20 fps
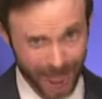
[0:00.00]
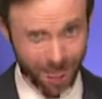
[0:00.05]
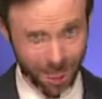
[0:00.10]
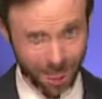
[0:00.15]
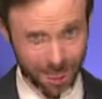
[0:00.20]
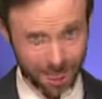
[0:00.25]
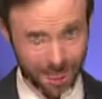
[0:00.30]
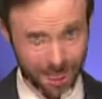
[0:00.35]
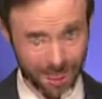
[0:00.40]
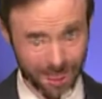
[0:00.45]

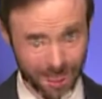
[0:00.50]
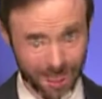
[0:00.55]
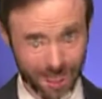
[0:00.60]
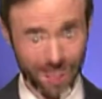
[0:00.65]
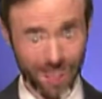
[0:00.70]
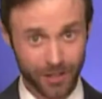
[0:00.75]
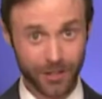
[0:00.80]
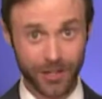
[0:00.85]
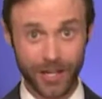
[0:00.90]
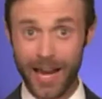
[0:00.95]
Are
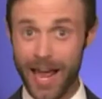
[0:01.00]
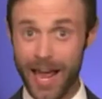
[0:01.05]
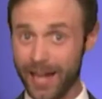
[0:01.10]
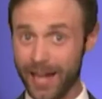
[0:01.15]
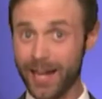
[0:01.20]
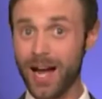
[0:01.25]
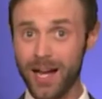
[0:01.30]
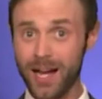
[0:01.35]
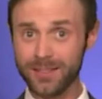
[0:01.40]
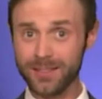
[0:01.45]
you going
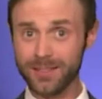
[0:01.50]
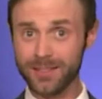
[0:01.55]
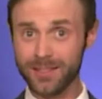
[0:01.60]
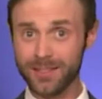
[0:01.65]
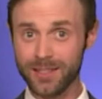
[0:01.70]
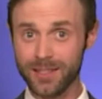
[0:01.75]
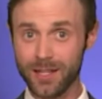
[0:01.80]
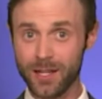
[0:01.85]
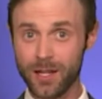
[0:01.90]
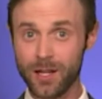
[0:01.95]
to hang on?
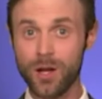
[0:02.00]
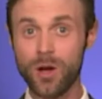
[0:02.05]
